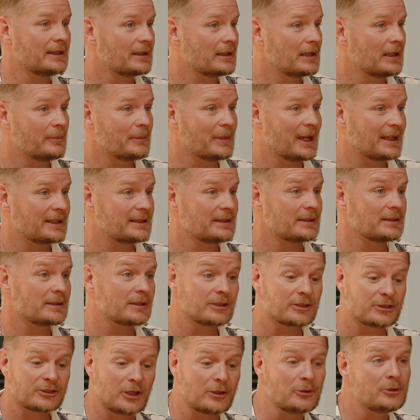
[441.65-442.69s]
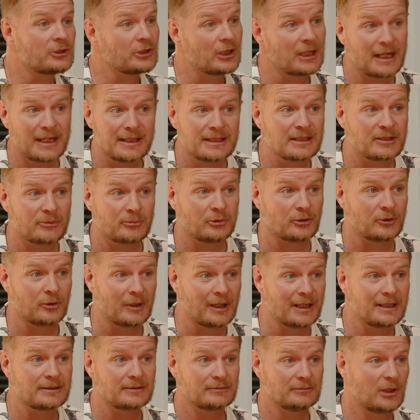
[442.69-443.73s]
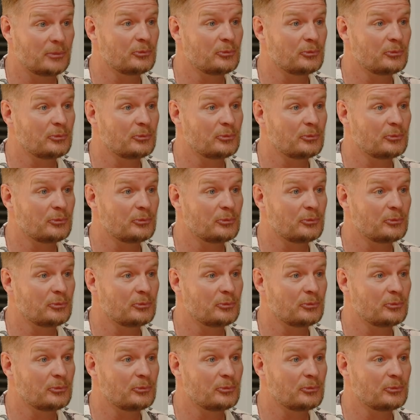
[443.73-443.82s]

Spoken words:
IncomeMAX as a social enterprise,